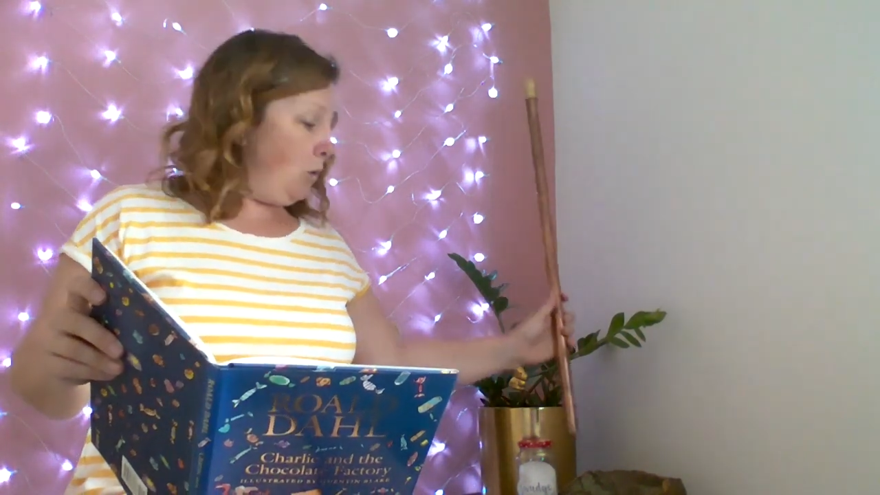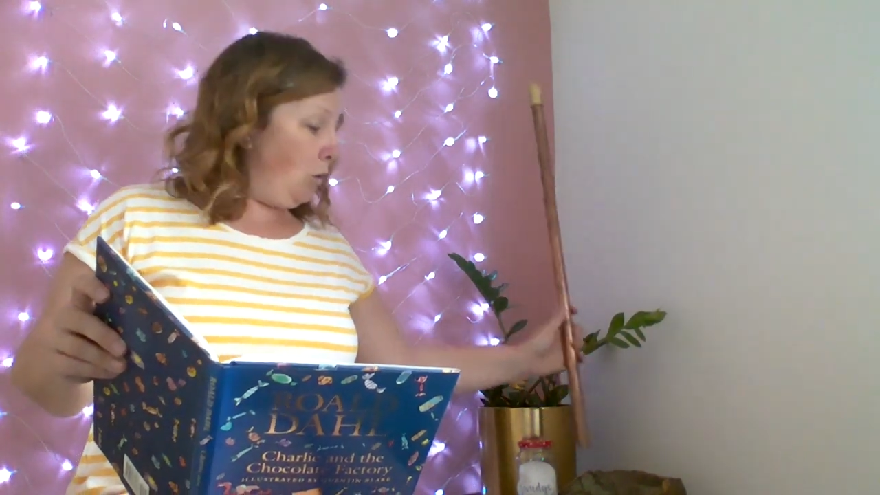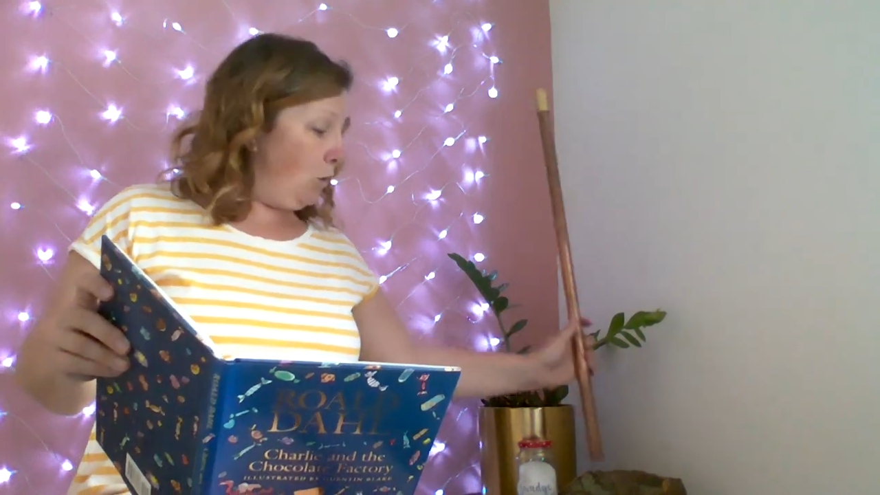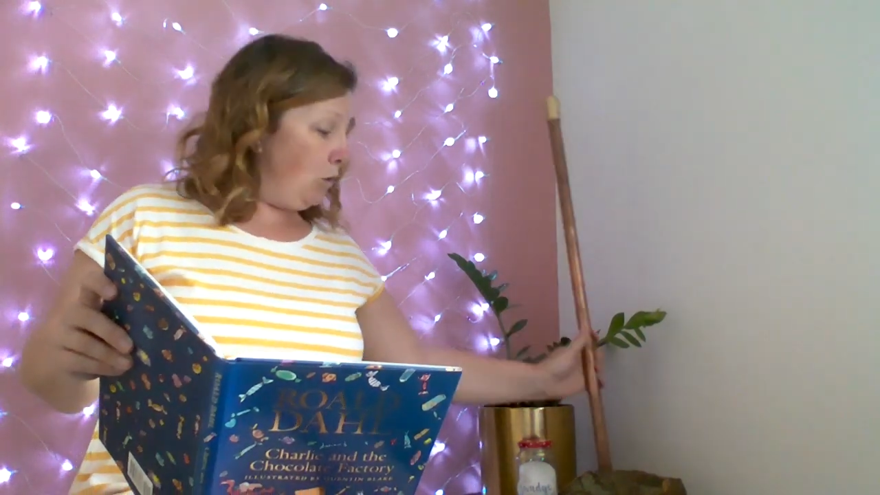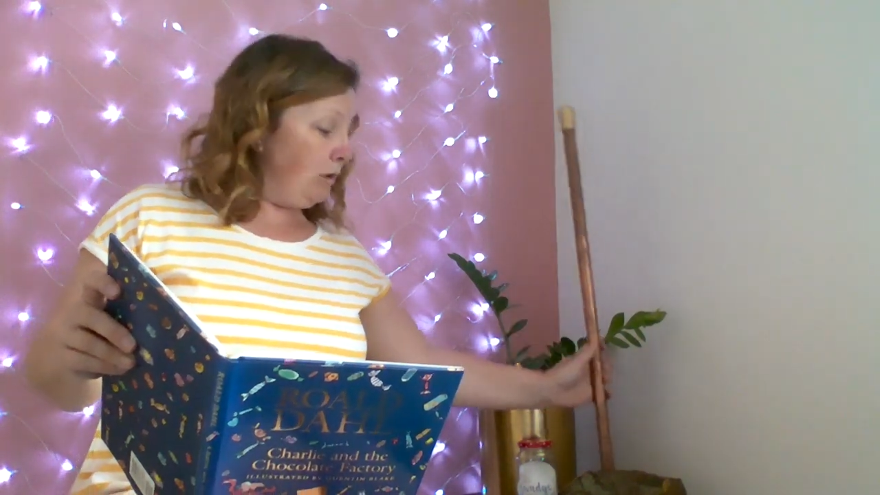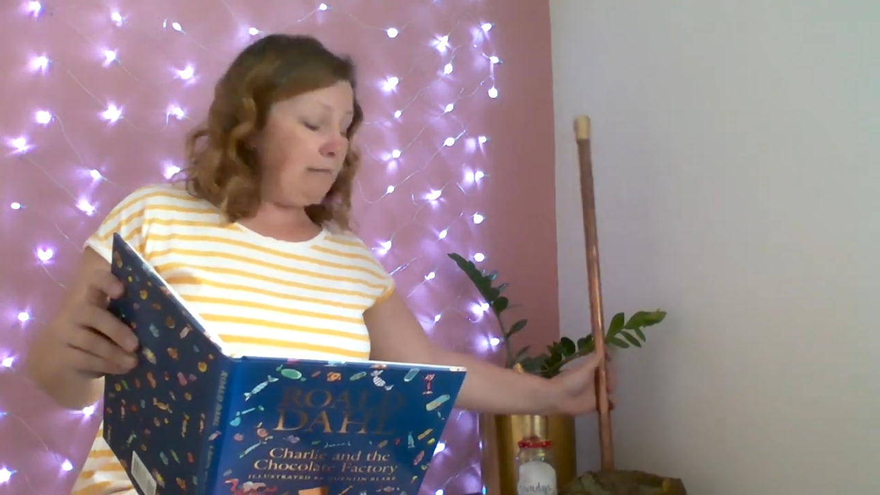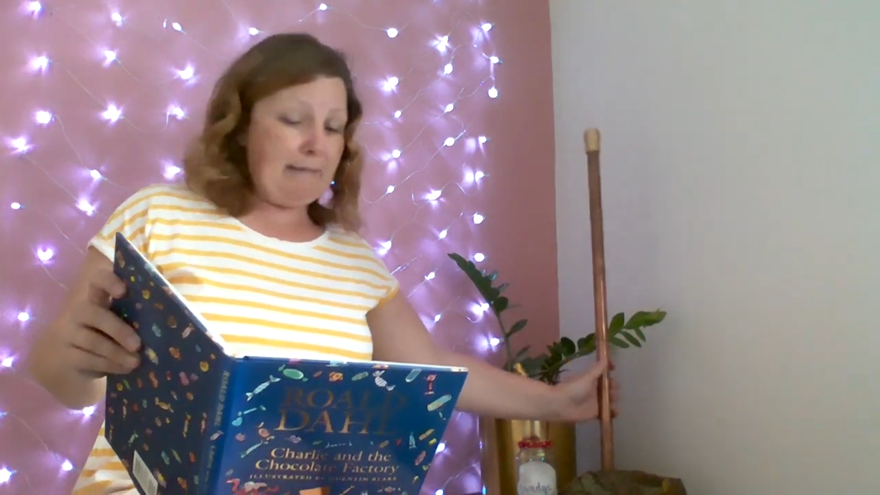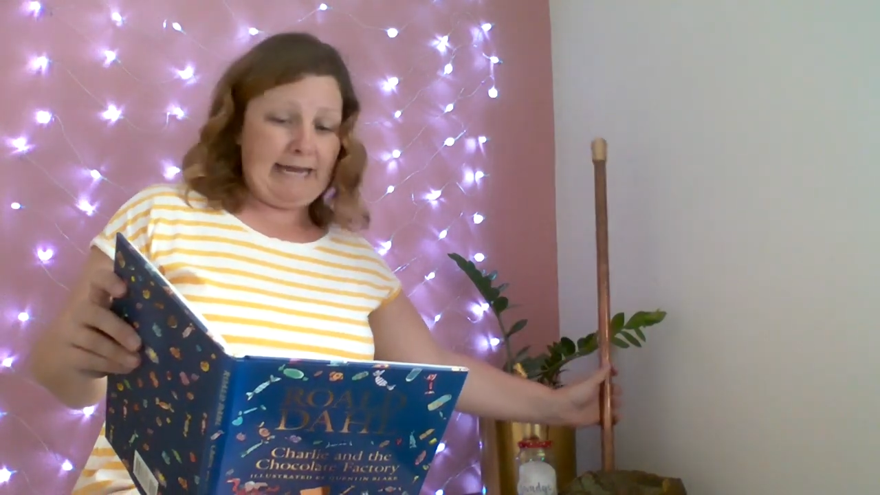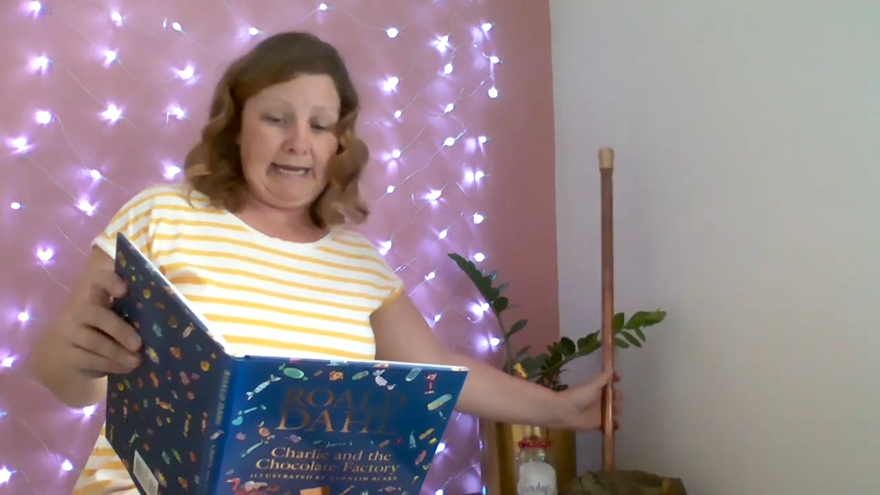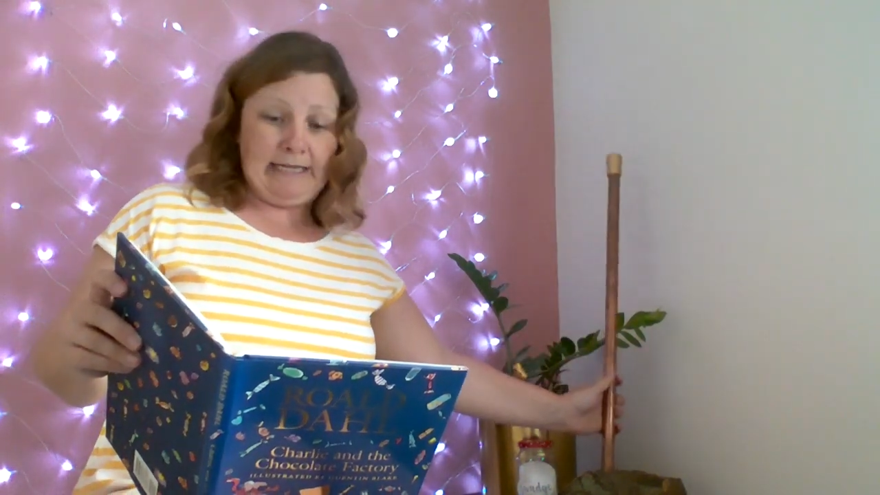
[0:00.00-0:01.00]
all
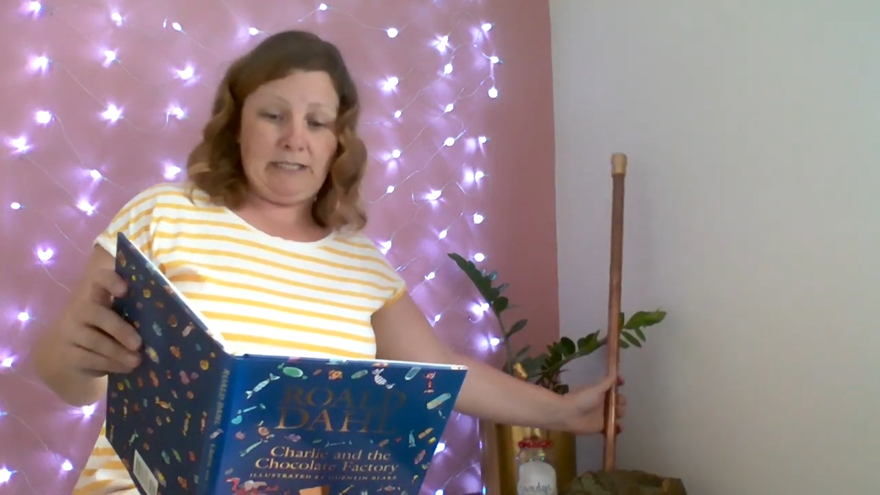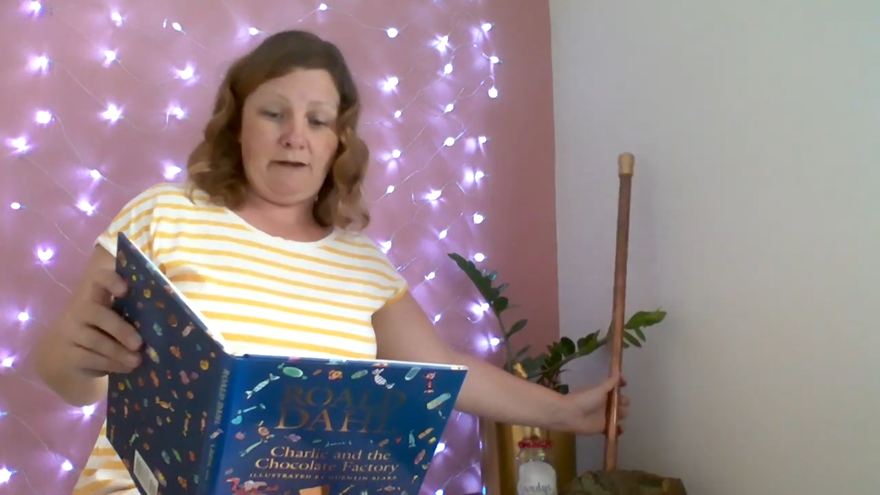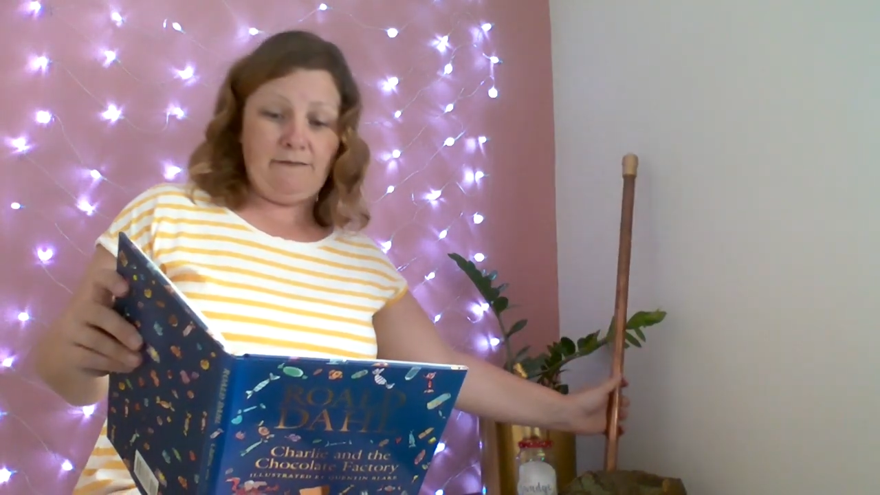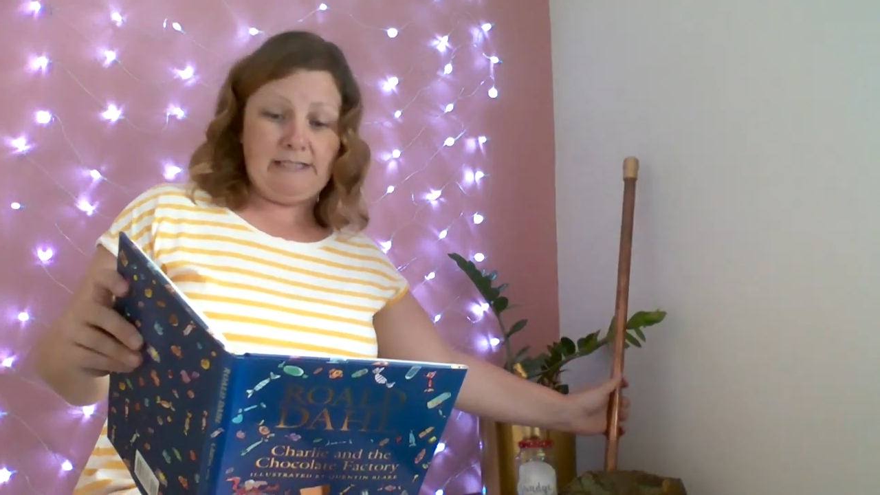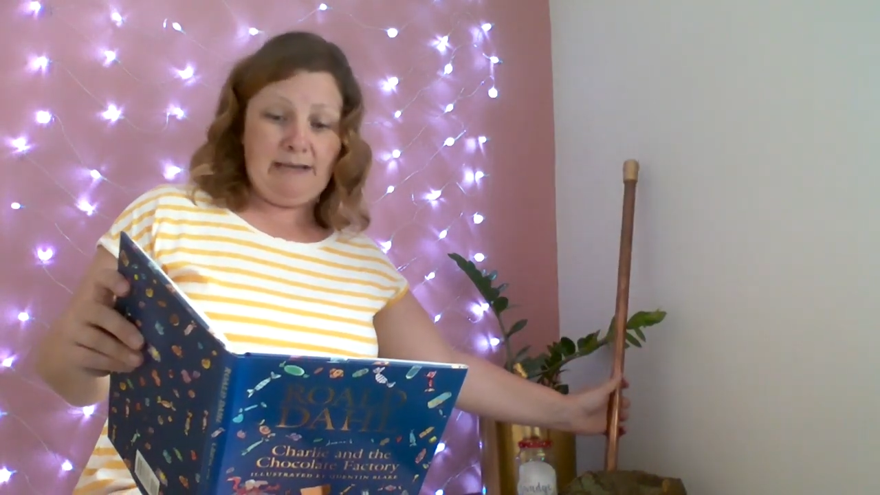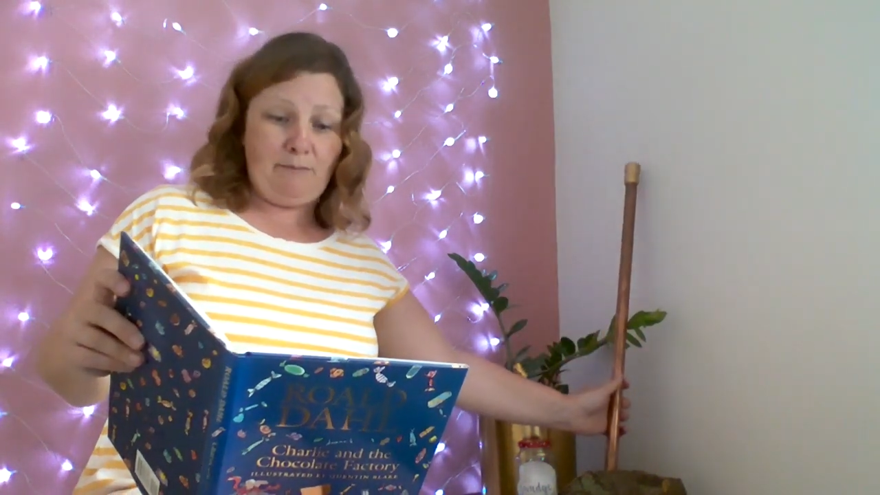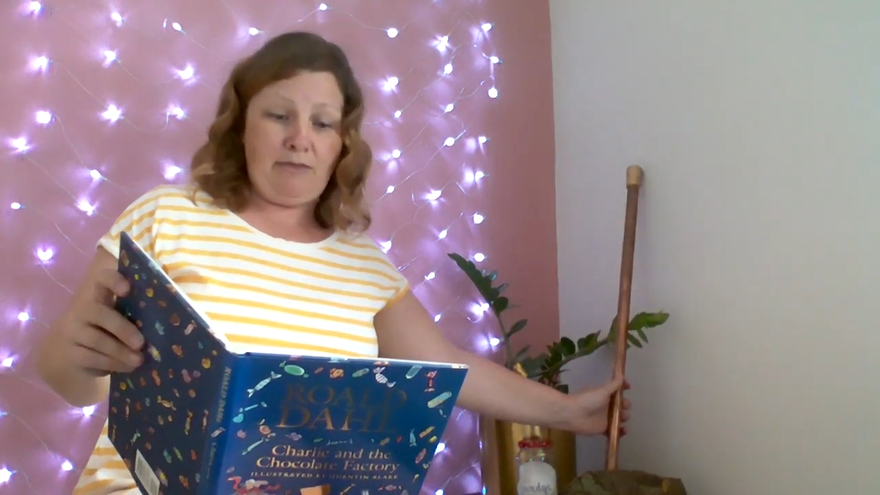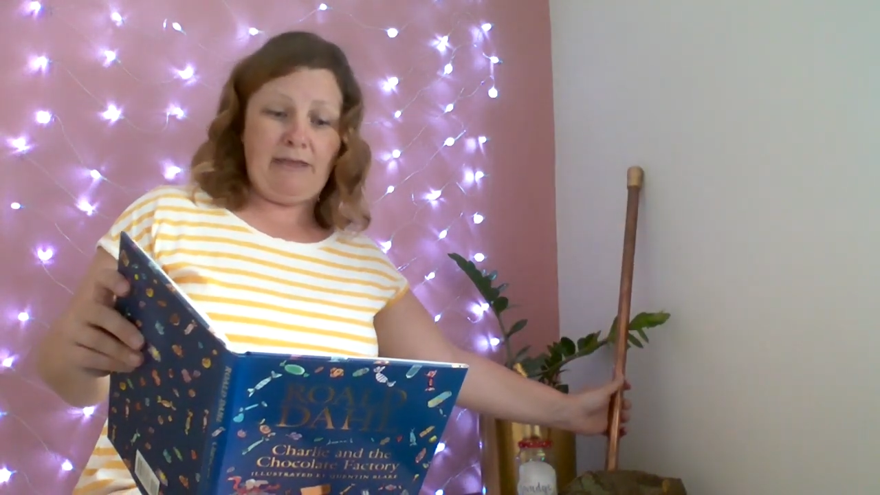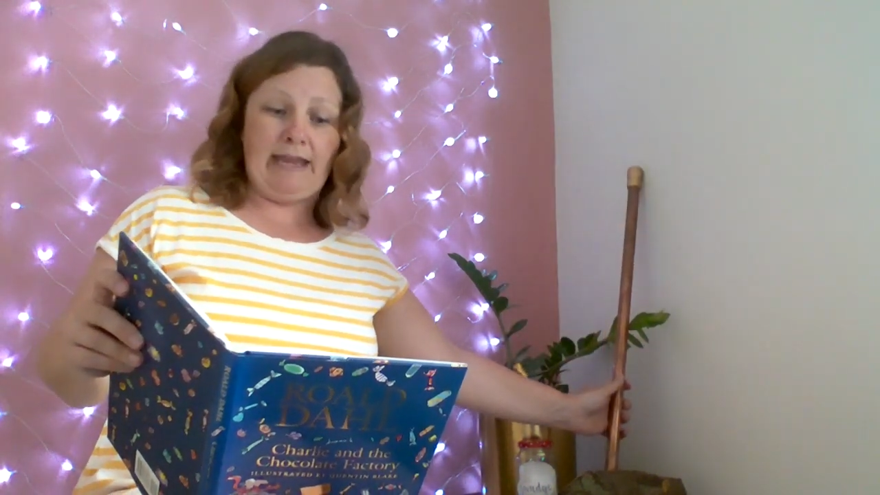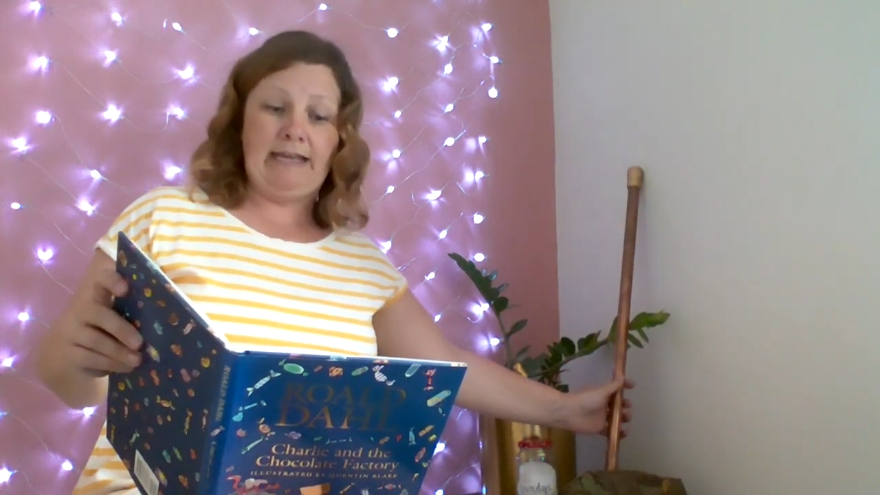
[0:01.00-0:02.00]
made of
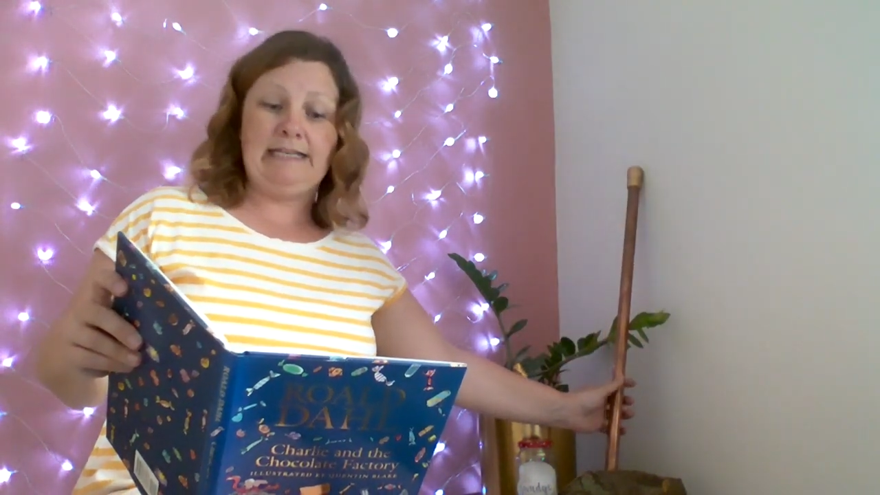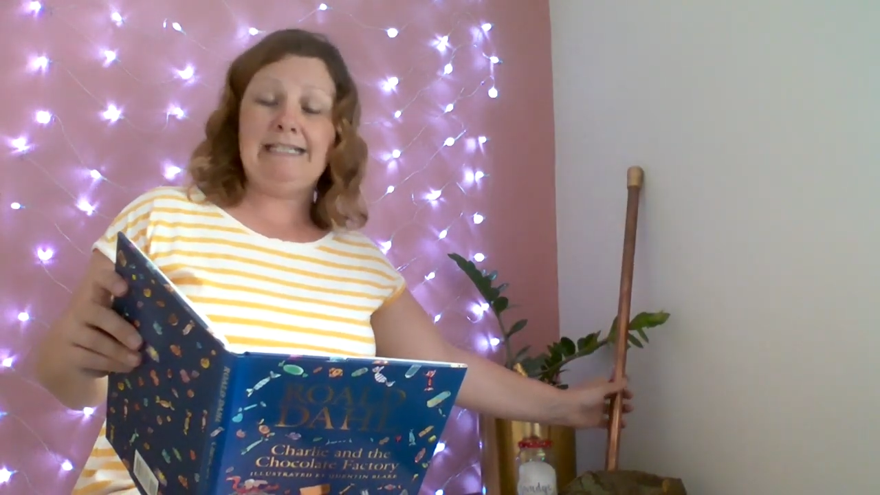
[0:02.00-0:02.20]
something